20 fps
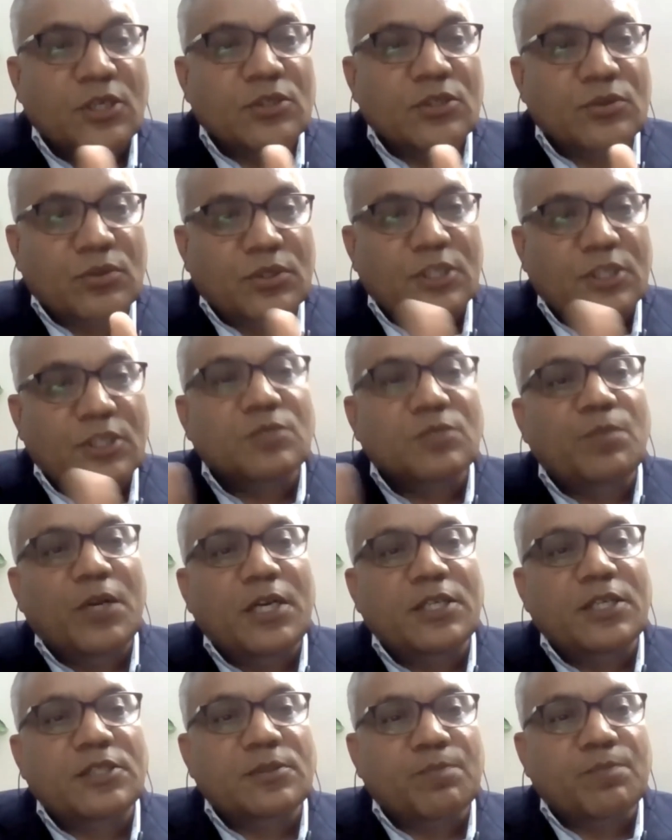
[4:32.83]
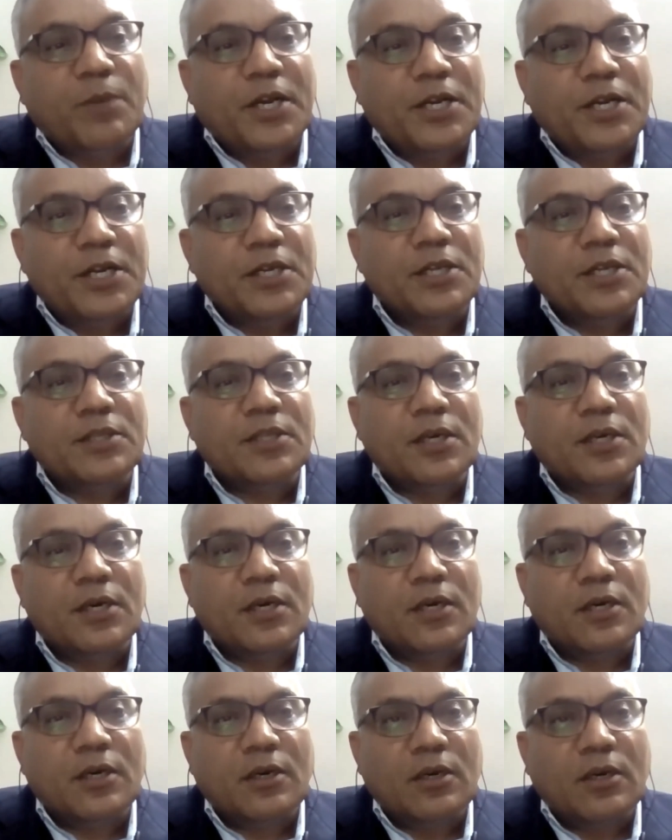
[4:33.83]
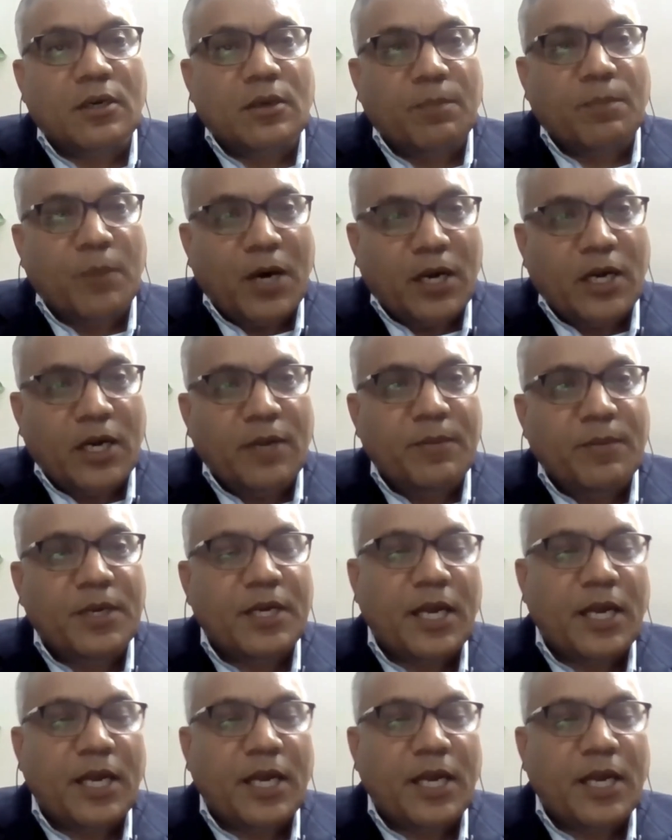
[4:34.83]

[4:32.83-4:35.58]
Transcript: So this bill is pending in the parliament.